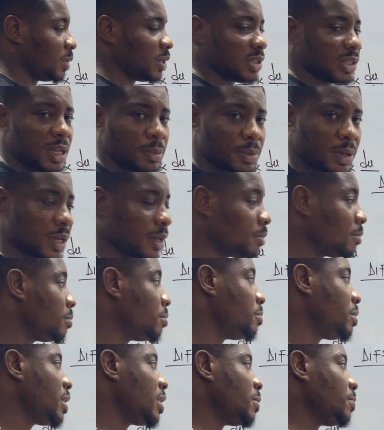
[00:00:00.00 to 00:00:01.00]
this step again.
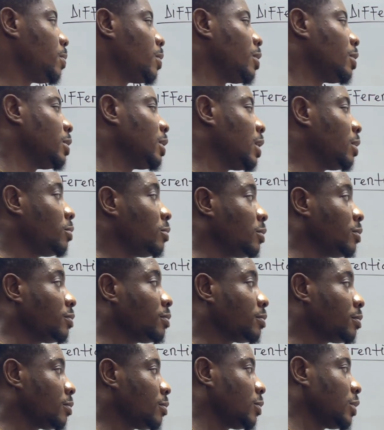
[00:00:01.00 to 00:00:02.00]
Bring the power down,
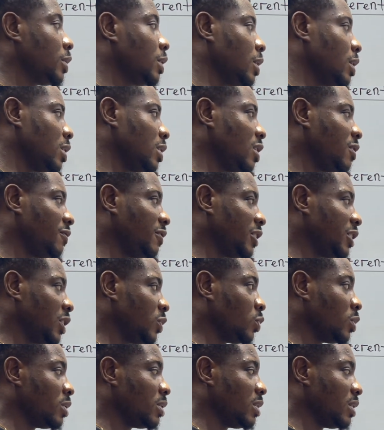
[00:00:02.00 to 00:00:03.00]
differentiate
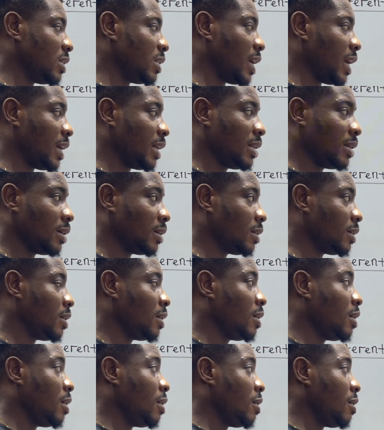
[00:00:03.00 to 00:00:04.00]
what is inside,
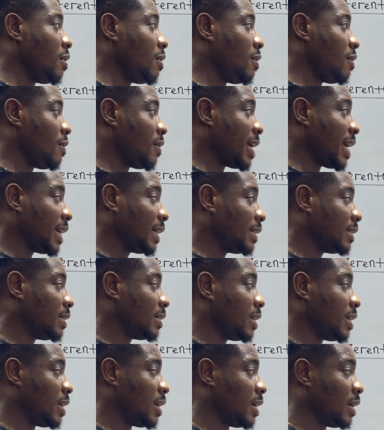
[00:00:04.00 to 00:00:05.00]
write it
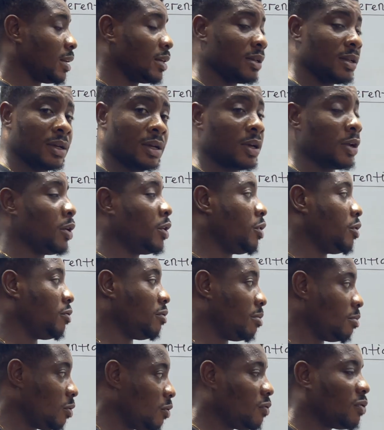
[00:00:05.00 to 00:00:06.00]
again,
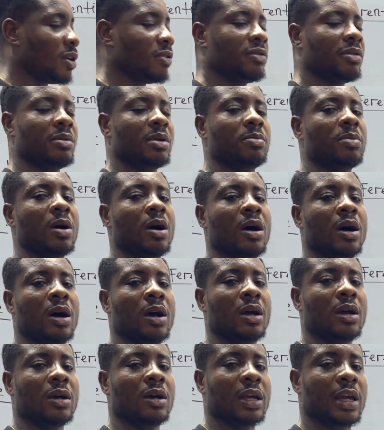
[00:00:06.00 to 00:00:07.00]
remove 1 from the power.
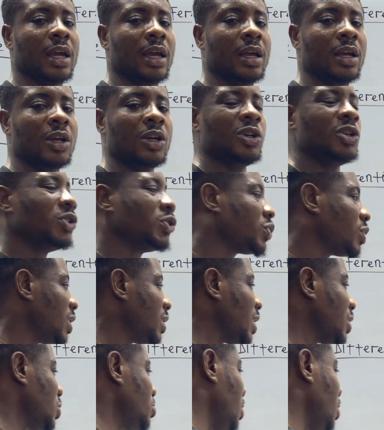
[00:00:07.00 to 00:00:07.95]
Okay? So let's assume